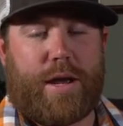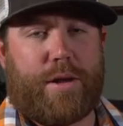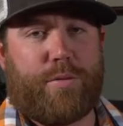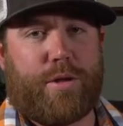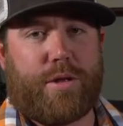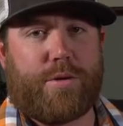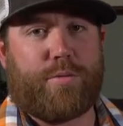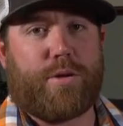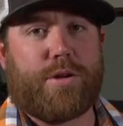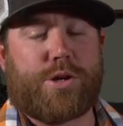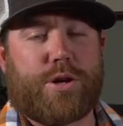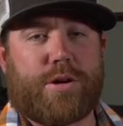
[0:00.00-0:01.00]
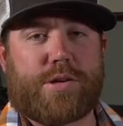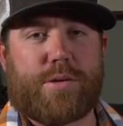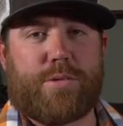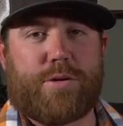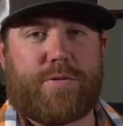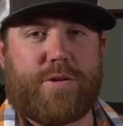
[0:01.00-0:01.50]
and really really trigger
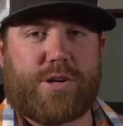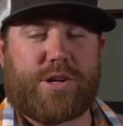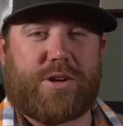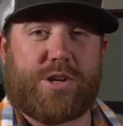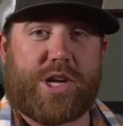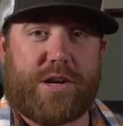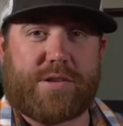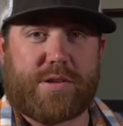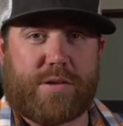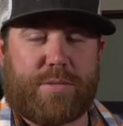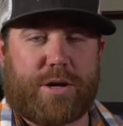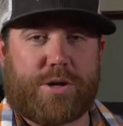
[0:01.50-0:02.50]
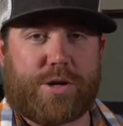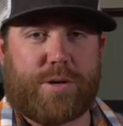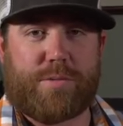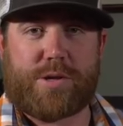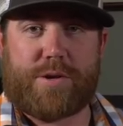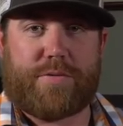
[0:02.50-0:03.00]
some of those fish that are chasing the bigger
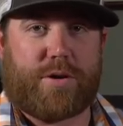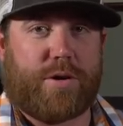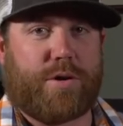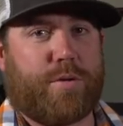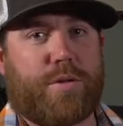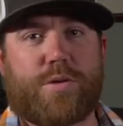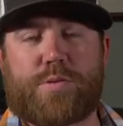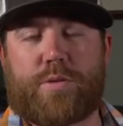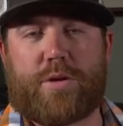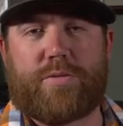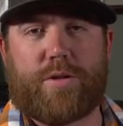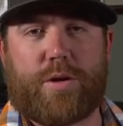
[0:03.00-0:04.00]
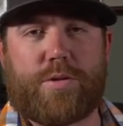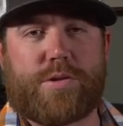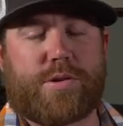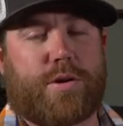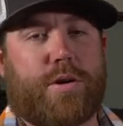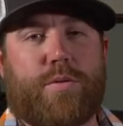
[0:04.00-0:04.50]
streamers if you're doing those winter
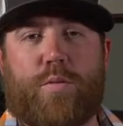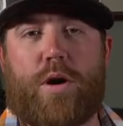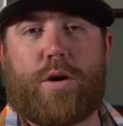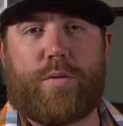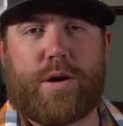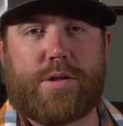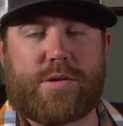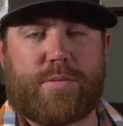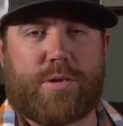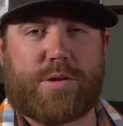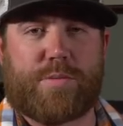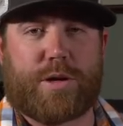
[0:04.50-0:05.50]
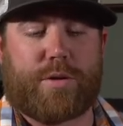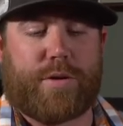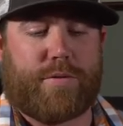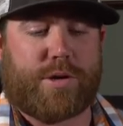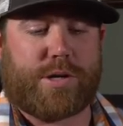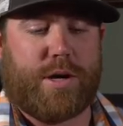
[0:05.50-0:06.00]
floats or walkway in some of those
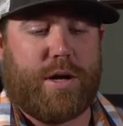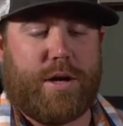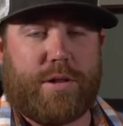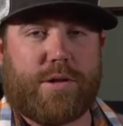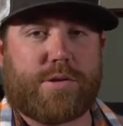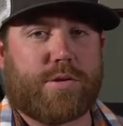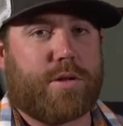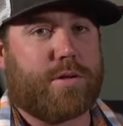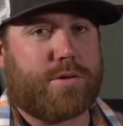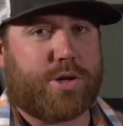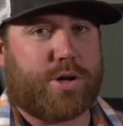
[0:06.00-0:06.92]
bigger rivers. This will